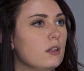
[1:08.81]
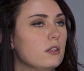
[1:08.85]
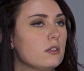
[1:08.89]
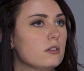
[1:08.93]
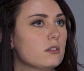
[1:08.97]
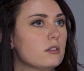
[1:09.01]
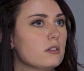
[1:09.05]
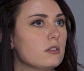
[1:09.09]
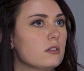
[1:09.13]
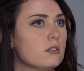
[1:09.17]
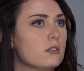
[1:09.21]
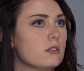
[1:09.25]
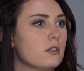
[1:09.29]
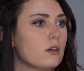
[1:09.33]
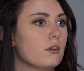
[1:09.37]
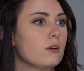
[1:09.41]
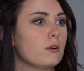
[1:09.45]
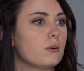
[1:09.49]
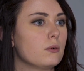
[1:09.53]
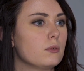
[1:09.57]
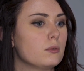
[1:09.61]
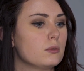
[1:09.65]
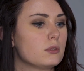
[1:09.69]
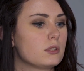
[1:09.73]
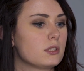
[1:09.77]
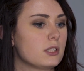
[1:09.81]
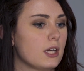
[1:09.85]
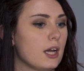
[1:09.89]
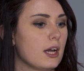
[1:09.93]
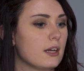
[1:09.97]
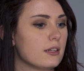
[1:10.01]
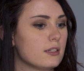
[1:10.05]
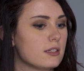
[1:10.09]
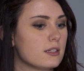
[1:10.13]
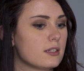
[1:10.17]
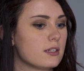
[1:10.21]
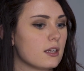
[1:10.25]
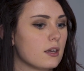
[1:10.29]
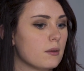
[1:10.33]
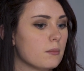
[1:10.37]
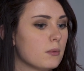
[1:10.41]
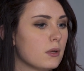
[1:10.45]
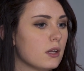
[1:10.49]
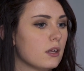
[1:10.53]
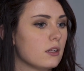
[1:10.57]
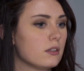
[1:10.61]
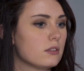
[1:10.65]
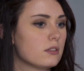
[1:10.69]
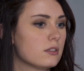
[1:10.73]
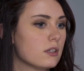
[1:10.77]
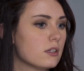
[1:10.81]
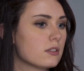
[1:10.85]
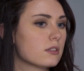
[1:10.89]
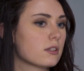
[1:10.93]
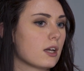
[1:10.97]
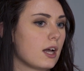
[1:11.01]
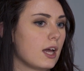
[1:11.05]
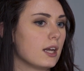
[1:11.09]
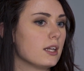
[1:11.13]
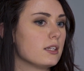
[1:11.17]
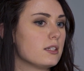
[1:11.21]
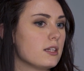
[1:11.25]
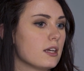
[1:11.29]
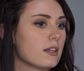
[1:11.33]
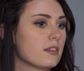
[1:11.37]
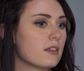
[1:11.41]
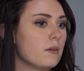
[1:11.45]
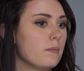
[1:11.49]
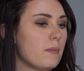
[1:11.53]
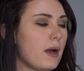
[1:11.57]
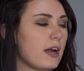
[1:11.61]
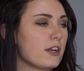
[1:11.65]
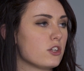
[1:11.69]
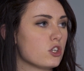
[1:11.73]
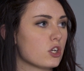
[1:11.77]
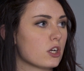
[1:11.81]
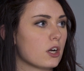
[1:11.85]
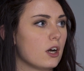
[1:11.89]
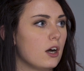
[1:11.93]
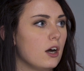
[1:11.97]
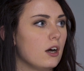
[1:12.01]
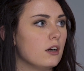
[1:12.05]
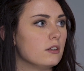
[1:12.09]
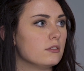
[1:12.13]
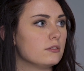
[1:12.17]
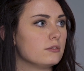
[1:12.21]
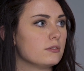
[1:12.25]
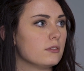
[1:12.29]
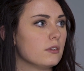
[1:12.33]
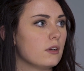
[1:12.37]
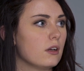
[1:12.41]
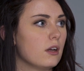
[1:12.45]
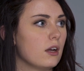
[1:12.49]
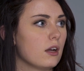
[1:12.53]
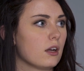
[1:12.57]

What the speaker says: this is so sad to say, but it does kind of take the magic of